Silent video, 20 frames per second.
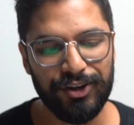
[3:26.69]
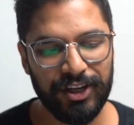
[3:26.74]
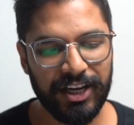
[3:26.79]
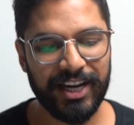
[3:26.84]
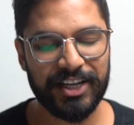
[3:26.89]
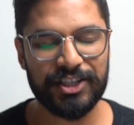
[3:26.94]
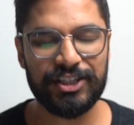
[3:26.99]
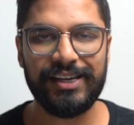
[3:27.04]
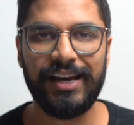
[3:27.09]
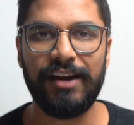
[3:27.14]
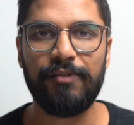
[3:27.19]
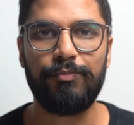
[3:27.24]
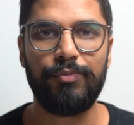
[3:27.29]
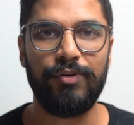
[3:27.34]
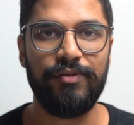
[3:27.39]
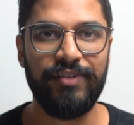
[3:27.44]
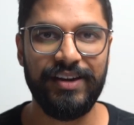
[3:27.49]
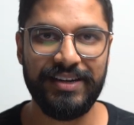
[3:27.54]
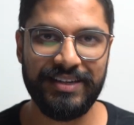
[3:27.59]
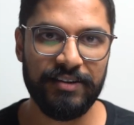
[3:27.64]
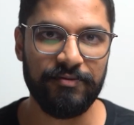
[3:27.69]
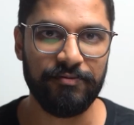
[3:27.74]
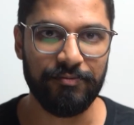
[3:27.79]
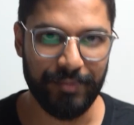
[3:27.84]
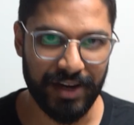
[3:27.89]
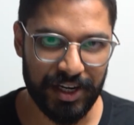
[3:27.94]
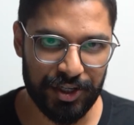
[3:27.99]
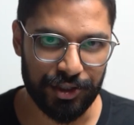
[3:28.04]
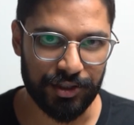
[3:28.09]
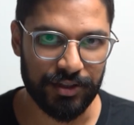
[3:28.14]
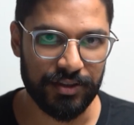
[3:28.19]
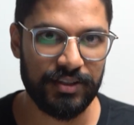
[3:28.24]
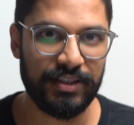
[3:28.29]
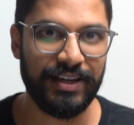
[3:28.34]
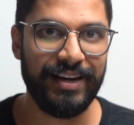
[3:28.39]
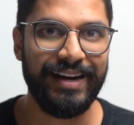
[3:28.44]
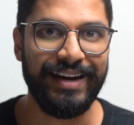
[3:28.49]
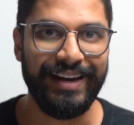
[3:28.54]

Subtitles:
can actually have preventive measures